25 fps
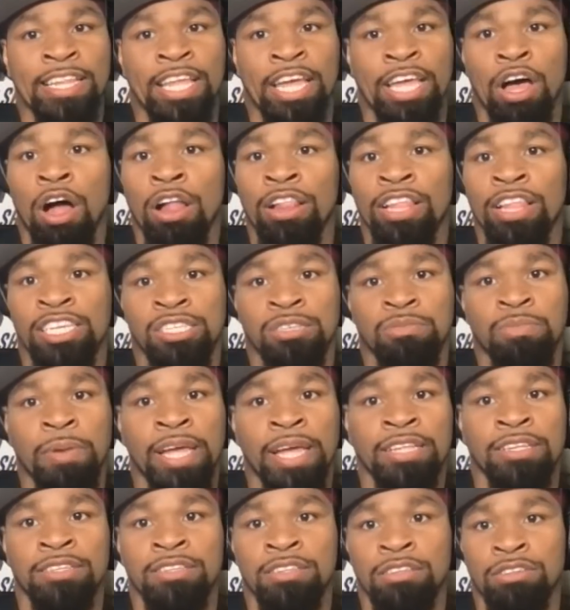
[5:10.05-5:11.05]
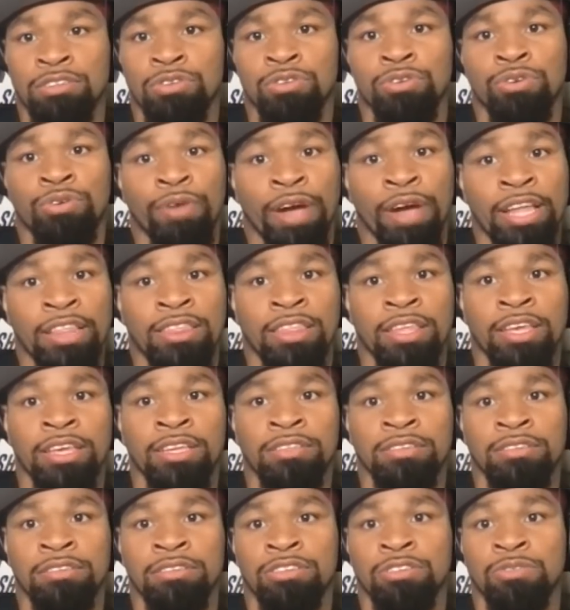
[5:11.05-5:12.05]
They all expected to do great
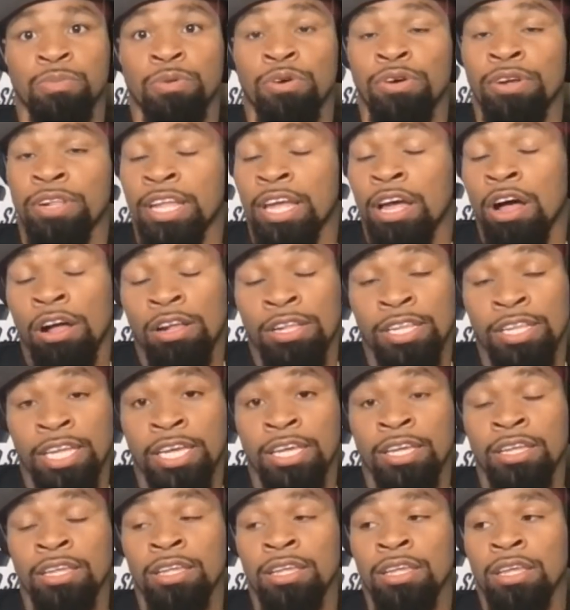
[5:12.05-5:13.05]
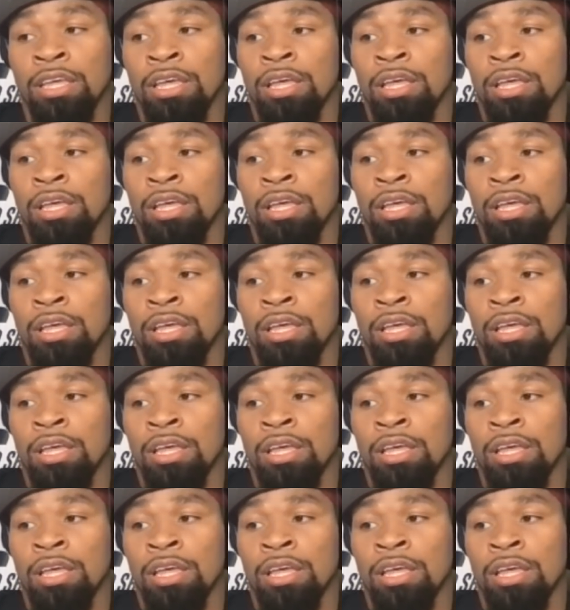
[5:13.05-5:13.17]
things in the sport, and they all did.